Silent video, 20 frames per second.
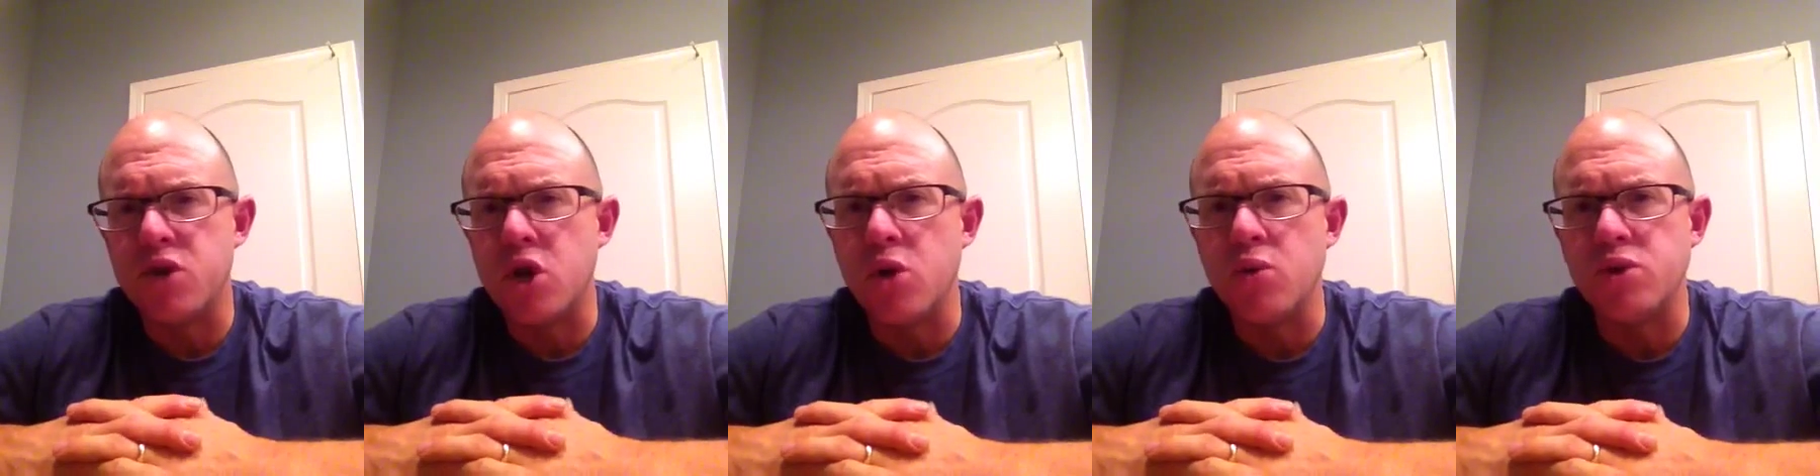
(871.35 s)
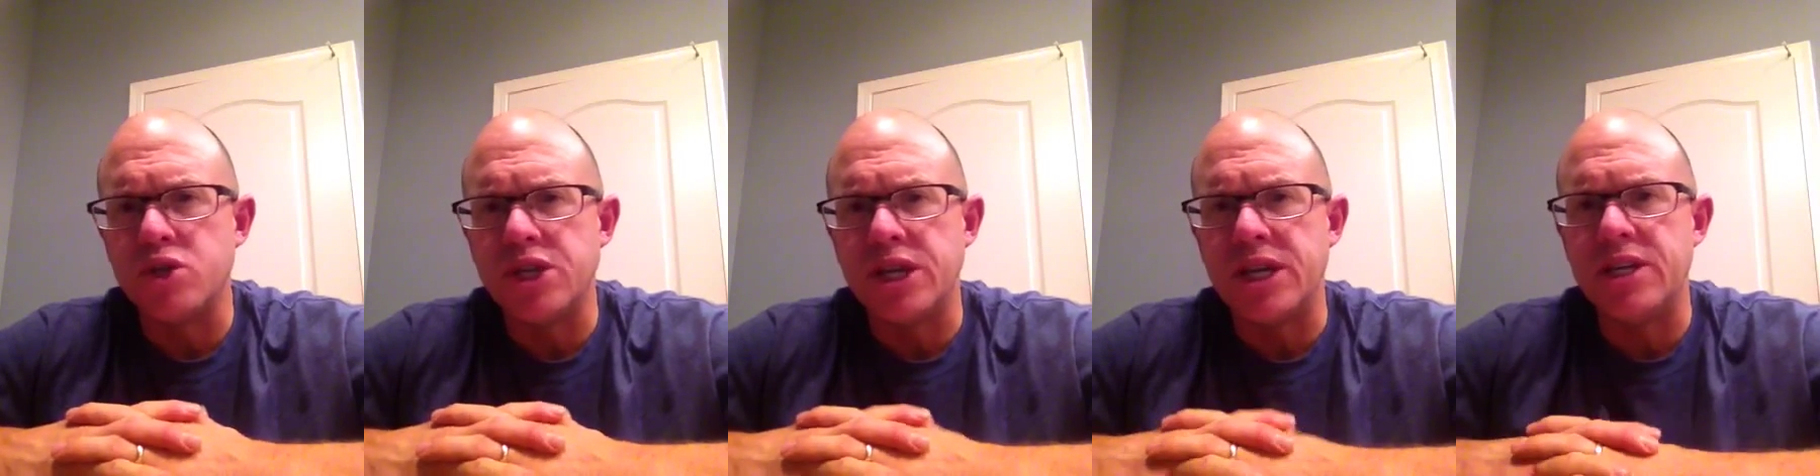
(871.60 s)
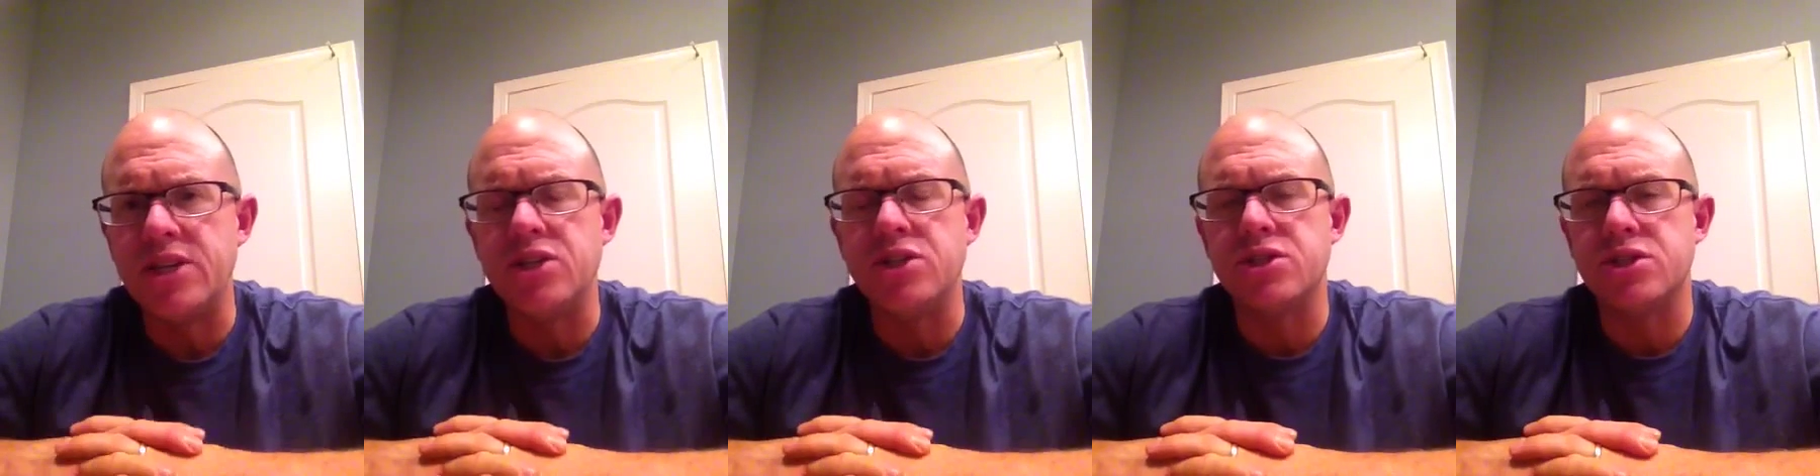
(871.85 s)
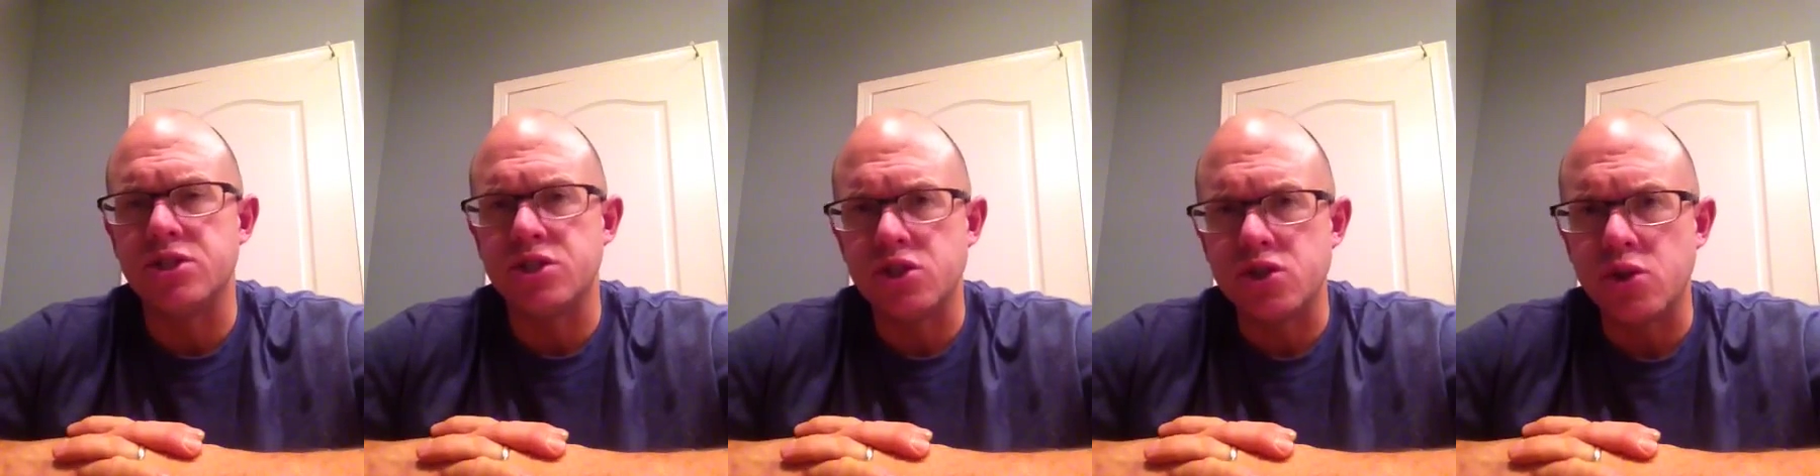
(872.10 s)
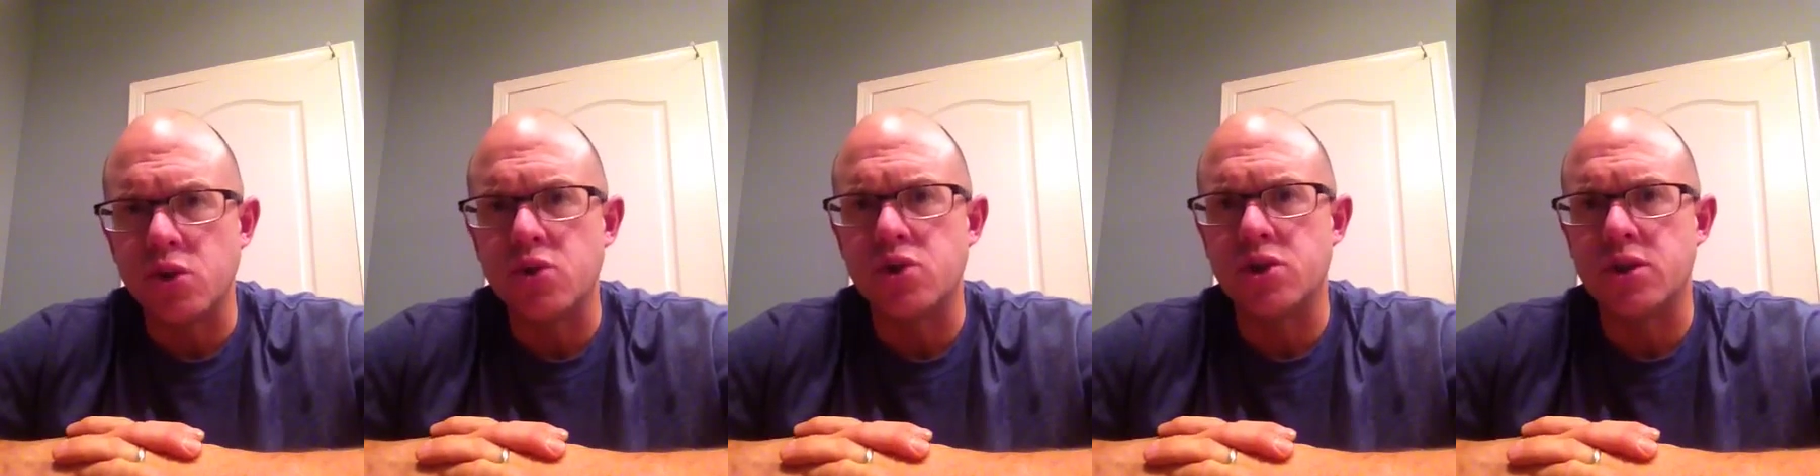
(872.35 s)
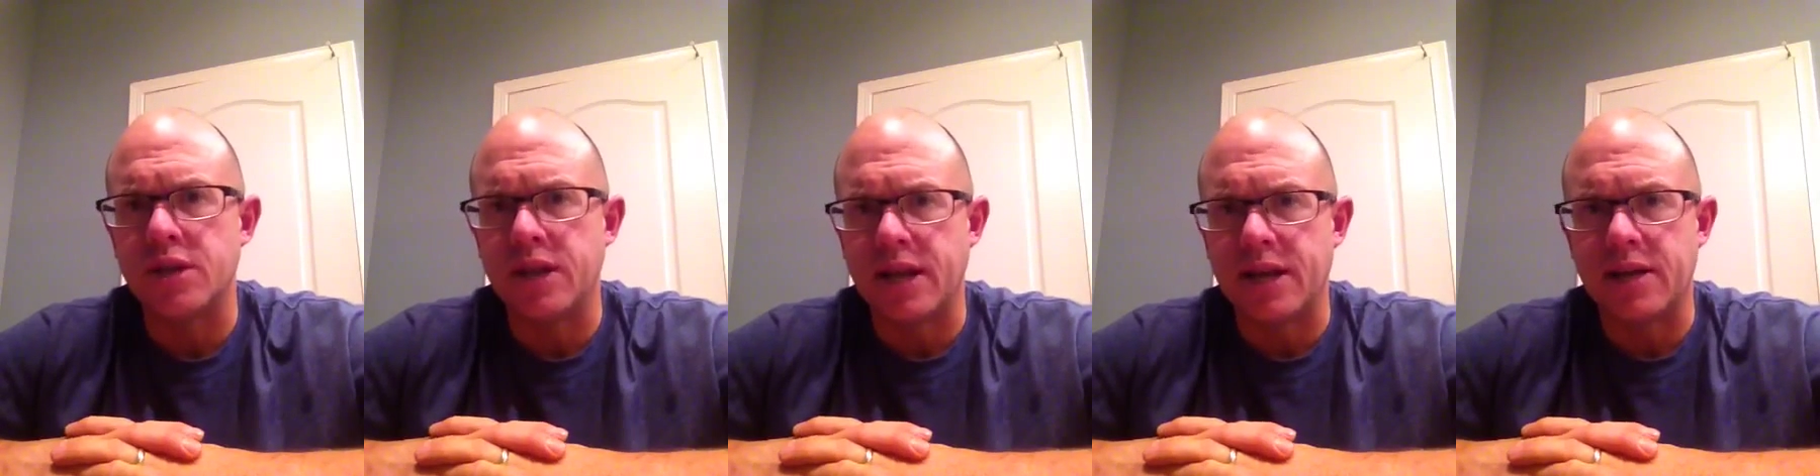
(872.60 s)
no changes in
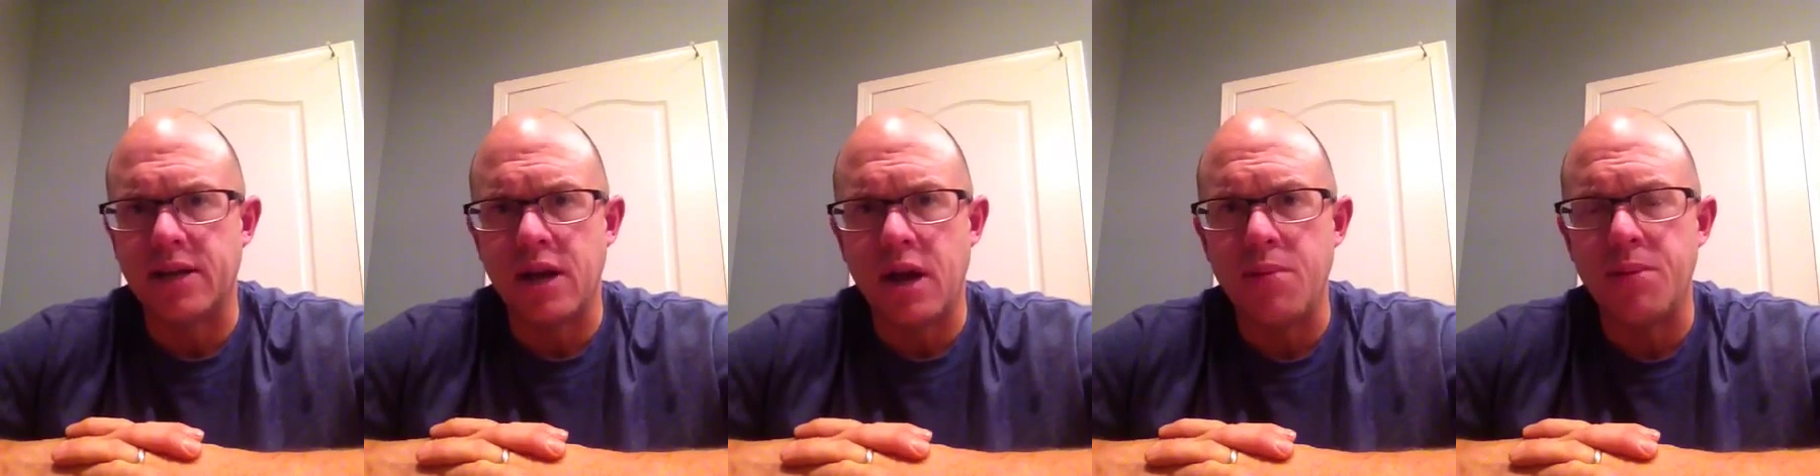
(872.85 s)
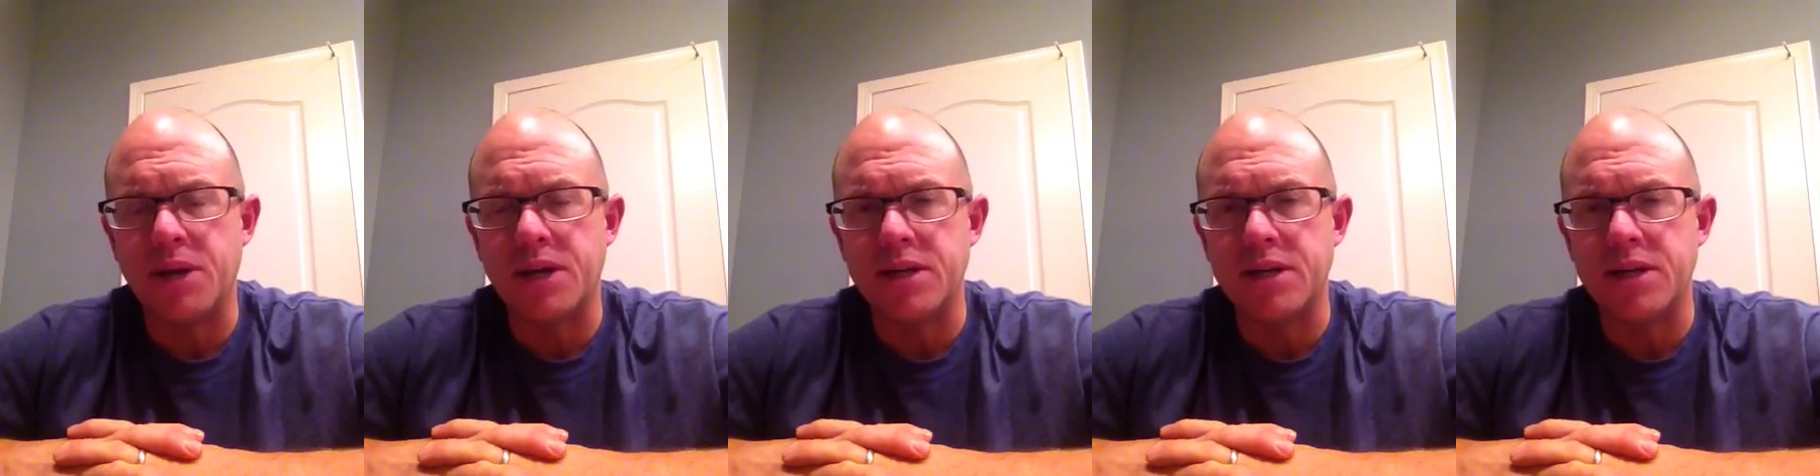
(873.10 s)
social and economic